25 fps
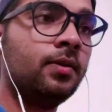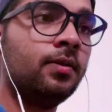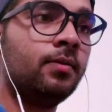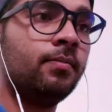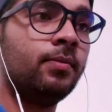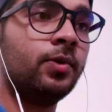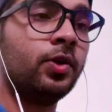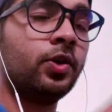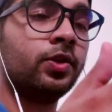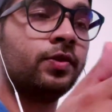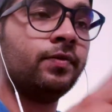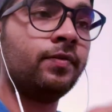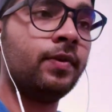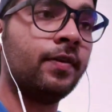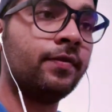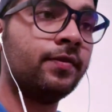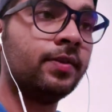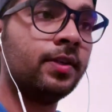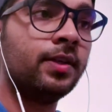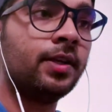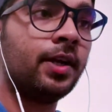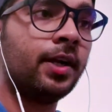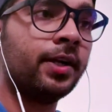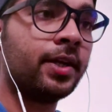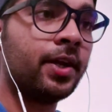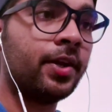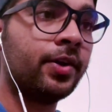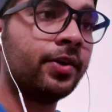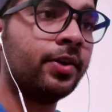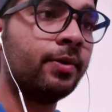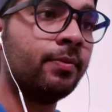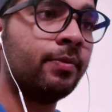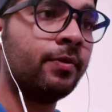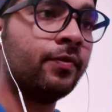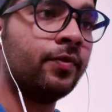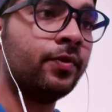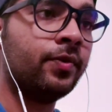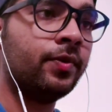because we have seen that character
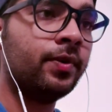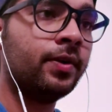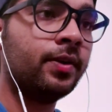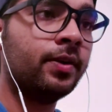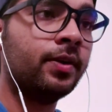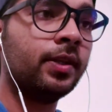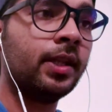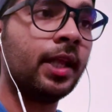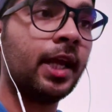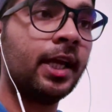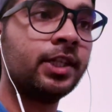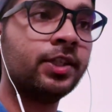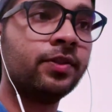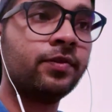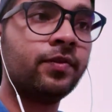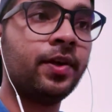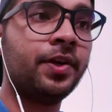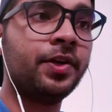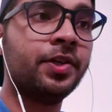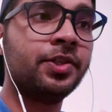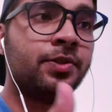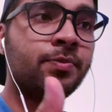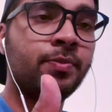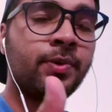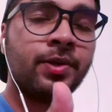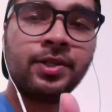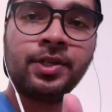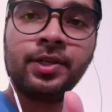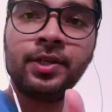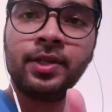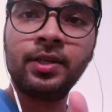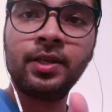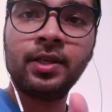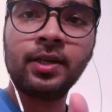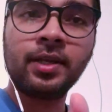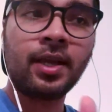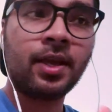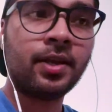before that's why it is present in
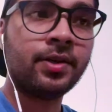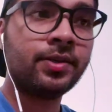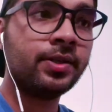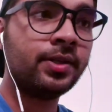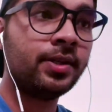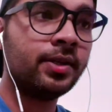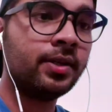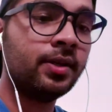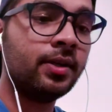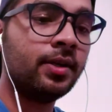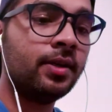the char set